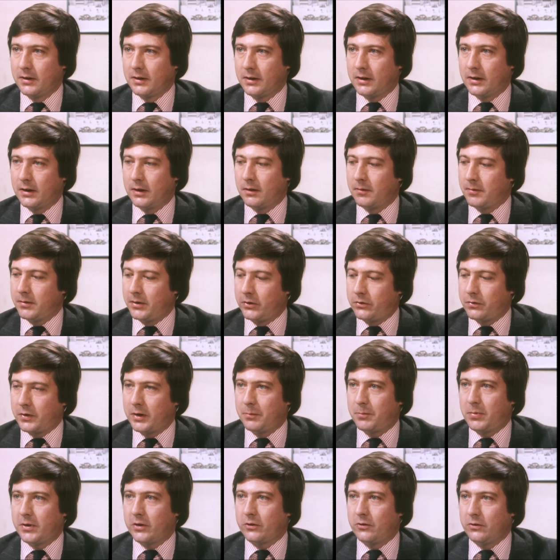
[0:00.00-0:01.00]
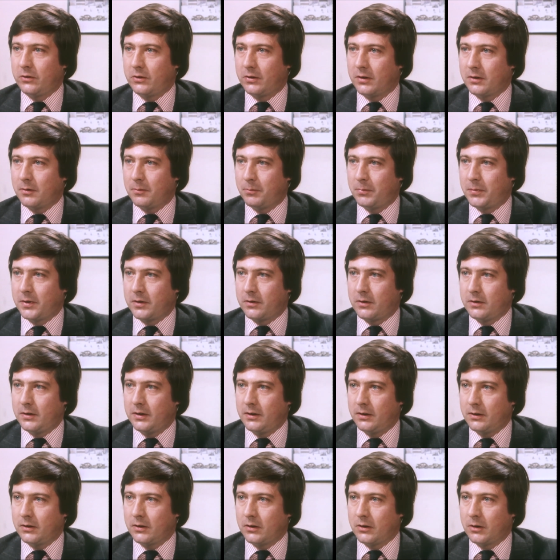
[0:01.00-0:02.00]
uh, it's very pleasant, but
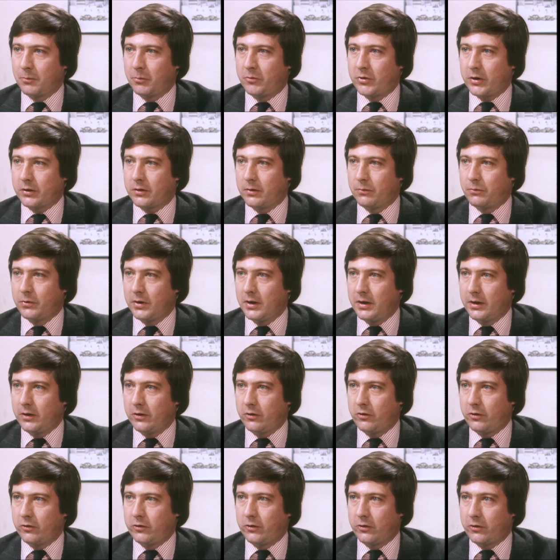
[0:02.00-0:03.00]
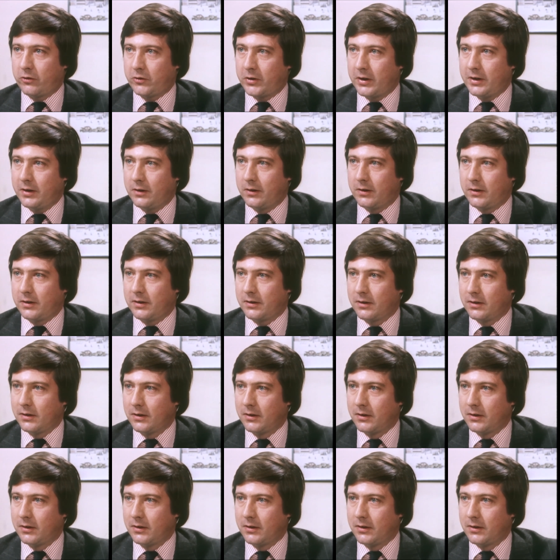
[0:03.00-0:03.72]
the objective really is to sustain the,